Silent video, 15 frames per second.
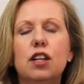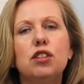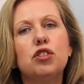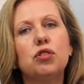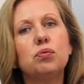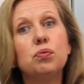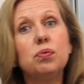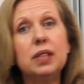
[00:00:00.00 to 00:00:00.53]

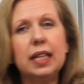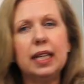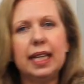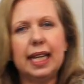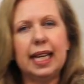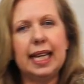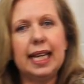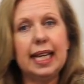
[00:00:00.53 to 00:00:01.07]
to
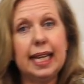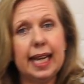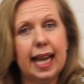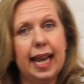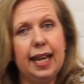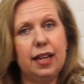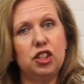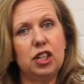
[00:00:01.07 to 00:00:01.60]
really
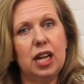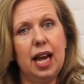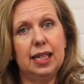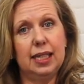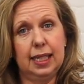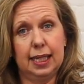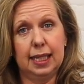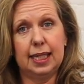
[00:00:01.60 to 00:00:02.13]
engage and
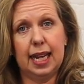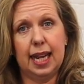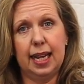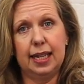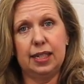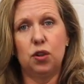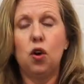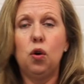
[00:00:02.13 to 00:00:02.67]

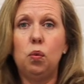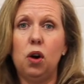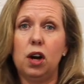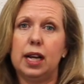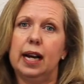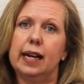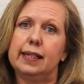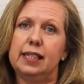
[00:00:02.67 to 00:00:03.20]
understand what
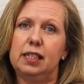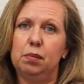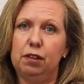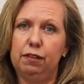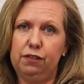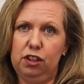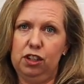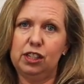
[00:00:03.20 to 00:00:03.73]
customer
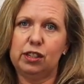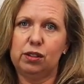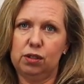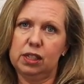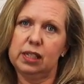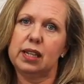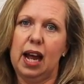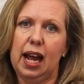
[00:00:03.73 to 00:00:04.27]
first
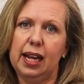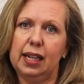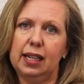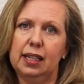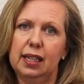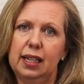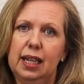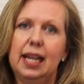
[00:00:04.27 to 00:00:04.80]
looks like?